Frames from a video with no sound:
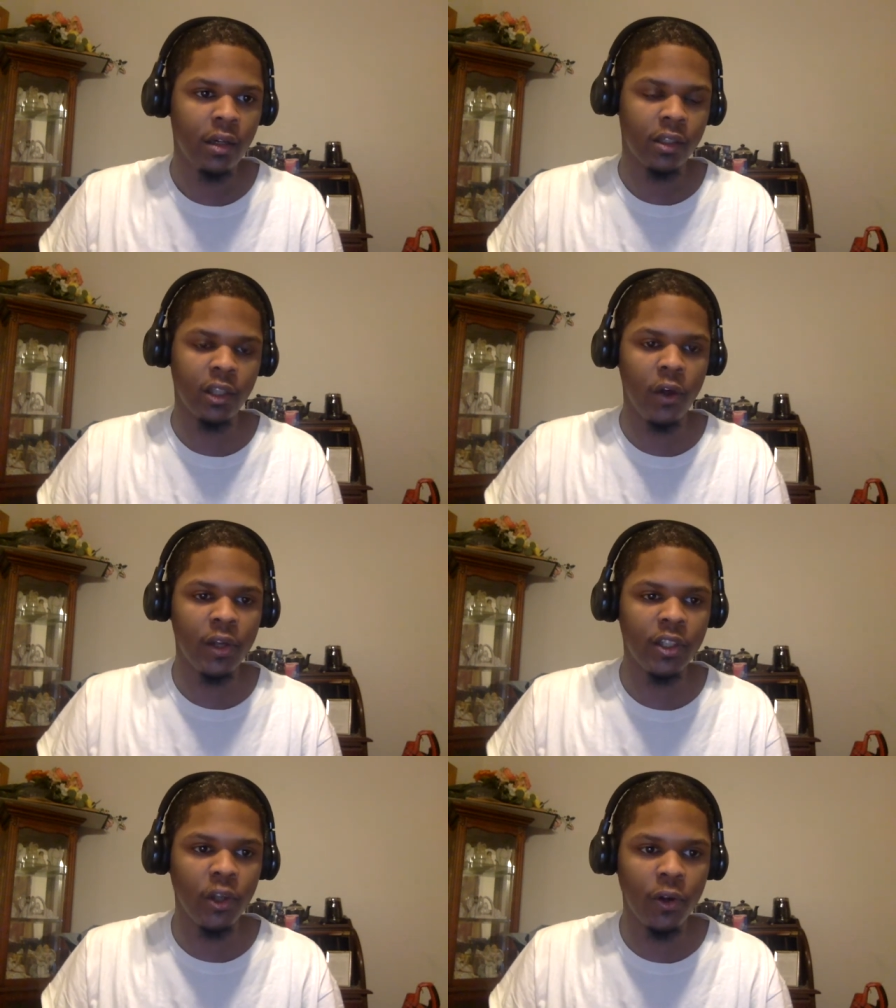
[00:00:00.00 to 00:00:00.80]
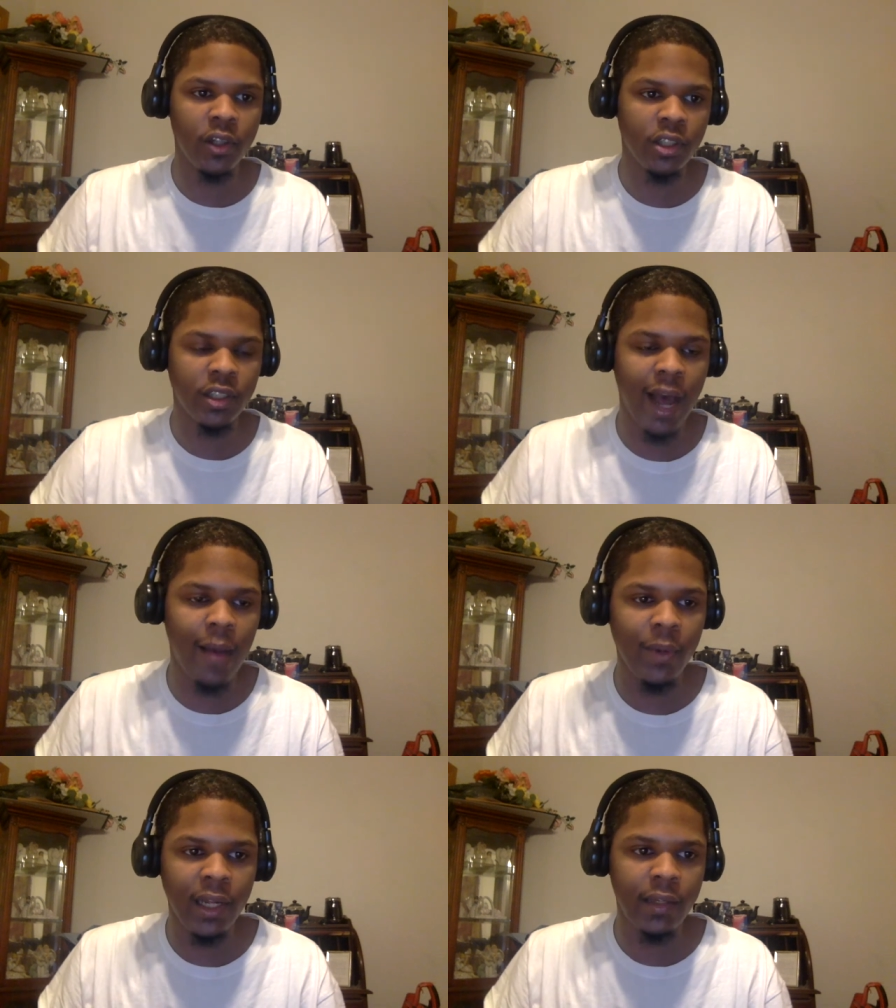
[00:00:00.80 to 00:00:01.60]
As long as Jokic is
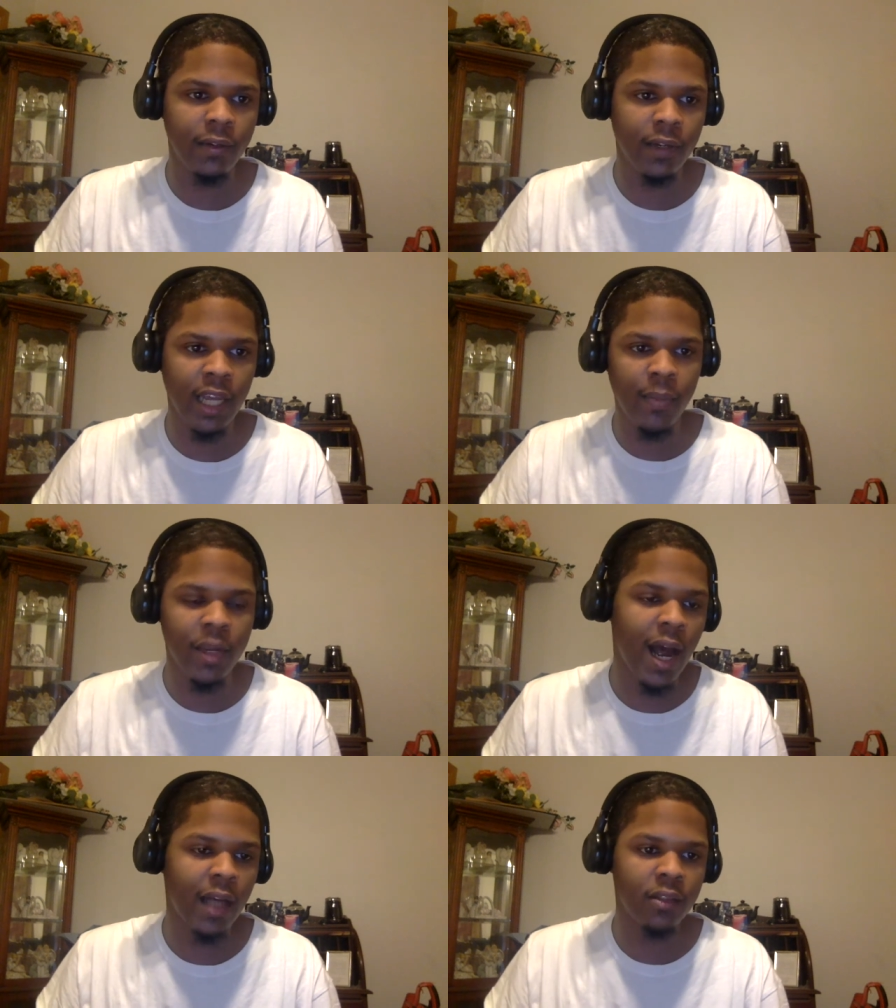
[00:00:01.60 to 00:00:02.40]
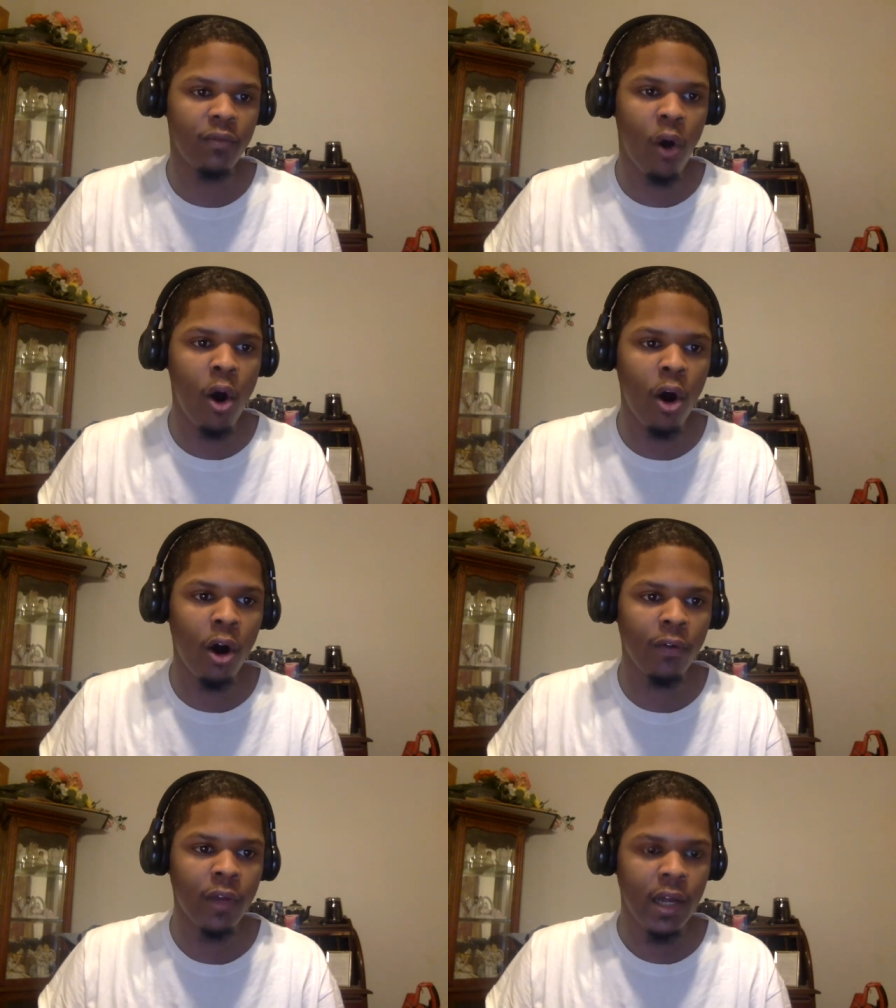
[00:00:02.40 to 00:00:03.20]
dominant, keeping guys
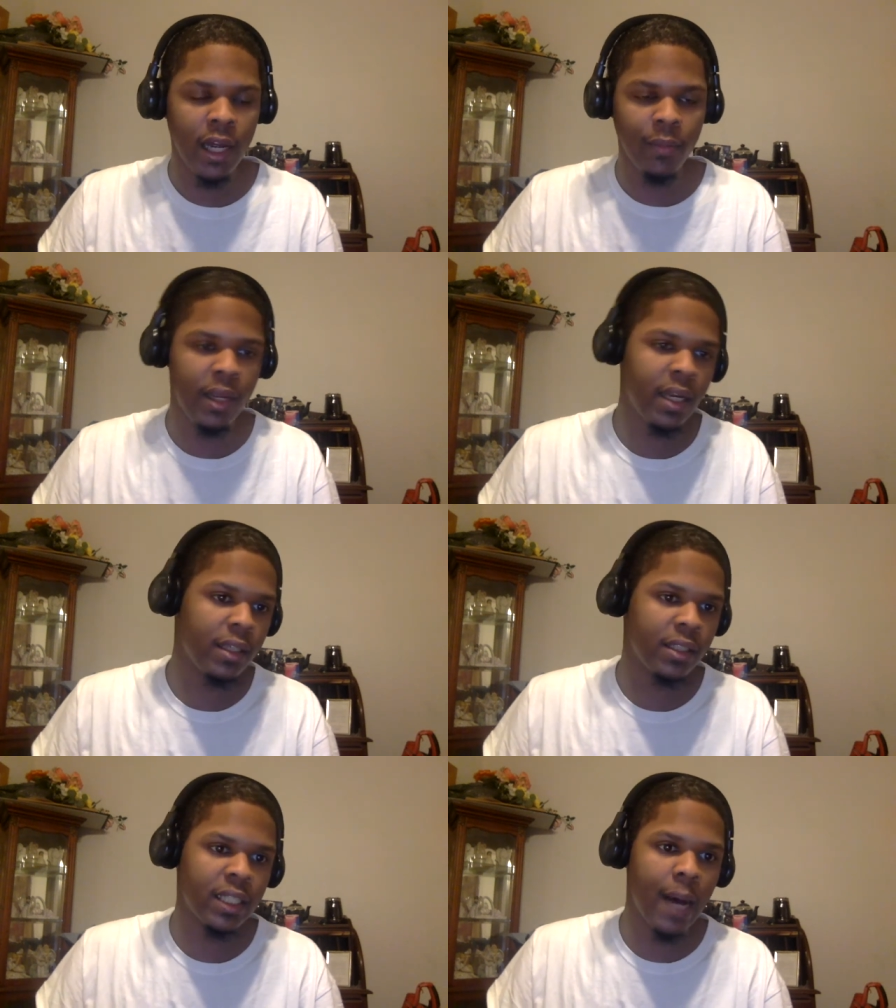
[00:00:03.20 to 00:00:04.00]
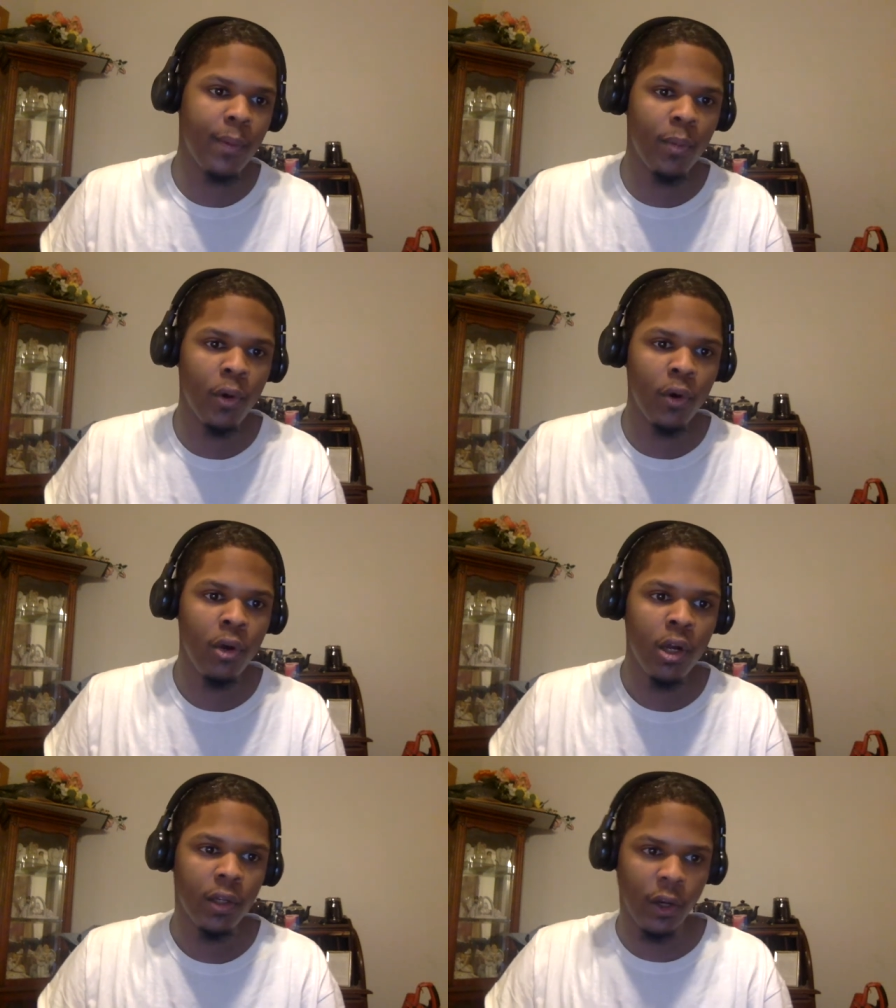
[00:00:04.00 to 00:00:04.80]
involved and being unstoppable,
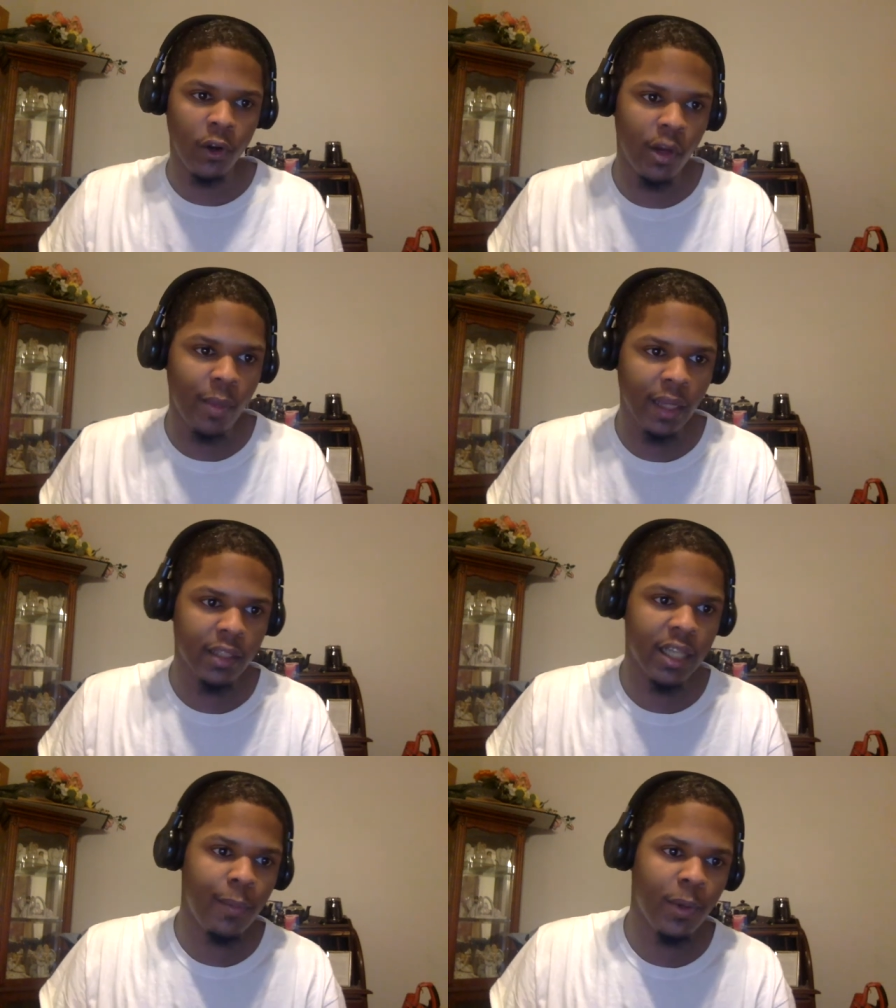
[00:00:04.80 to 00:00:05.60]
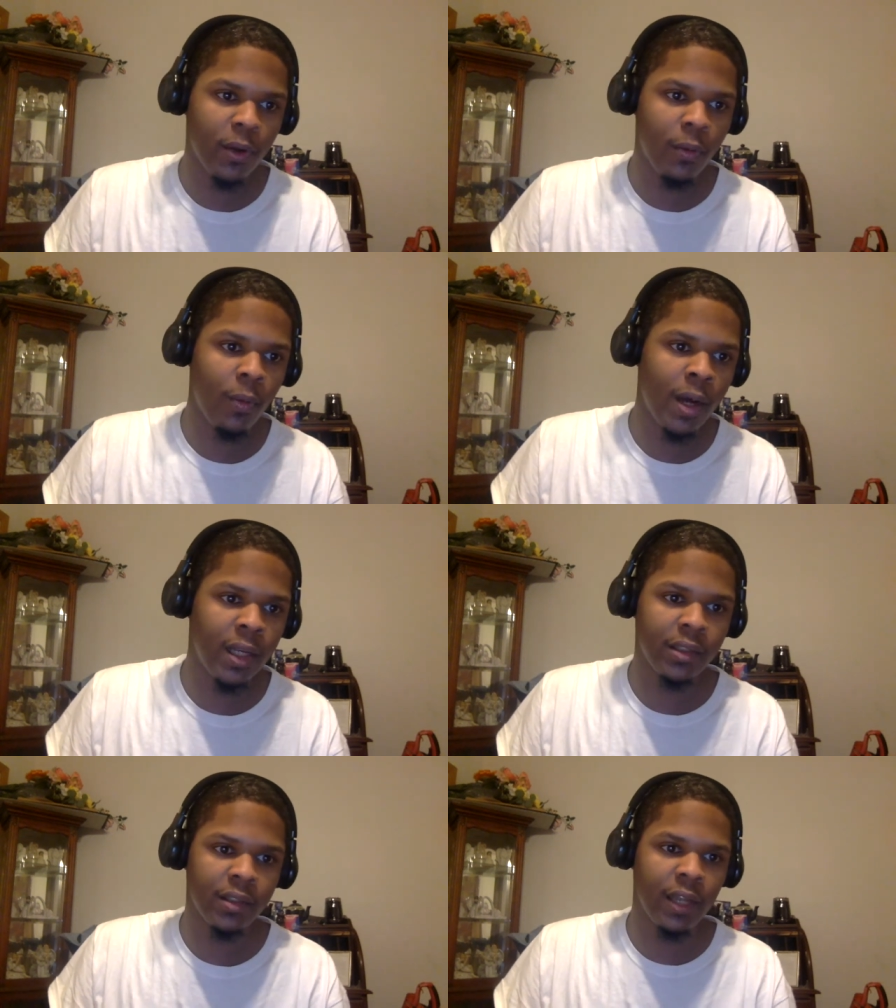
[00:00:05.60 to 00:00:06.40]
they're going to be at the top of the
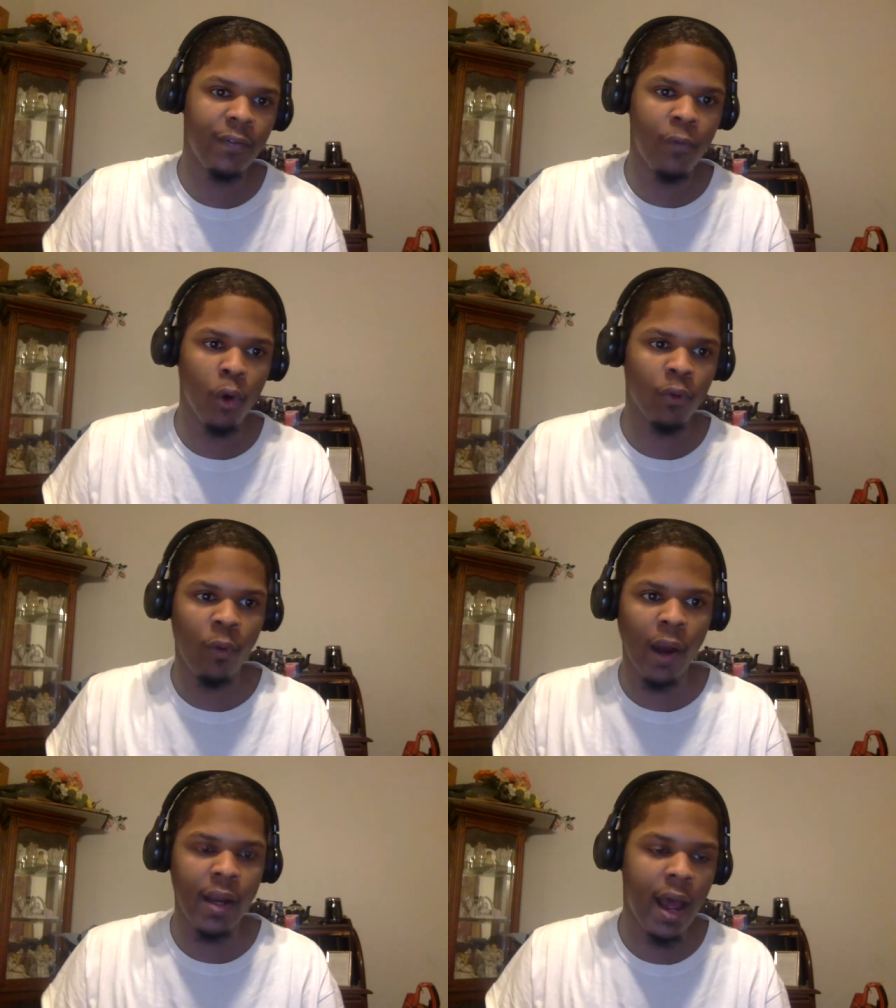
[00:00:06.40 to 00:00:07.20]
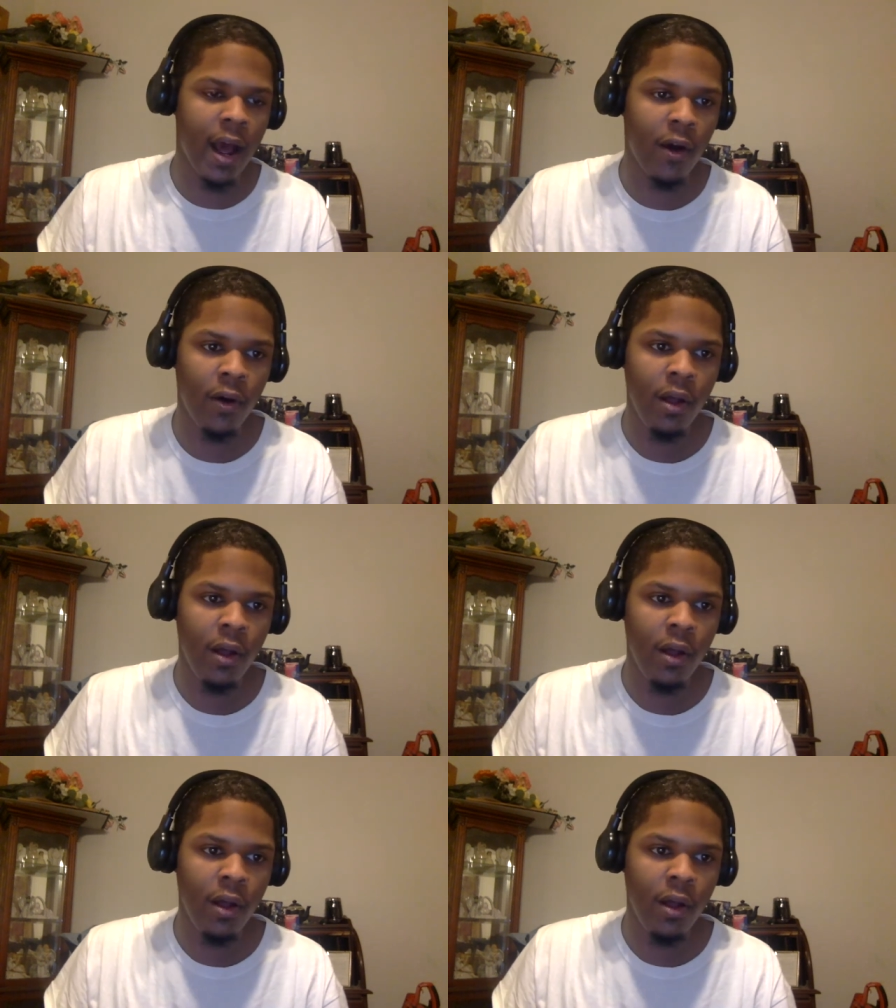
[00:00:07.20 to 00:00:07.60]
West. They fourth right now.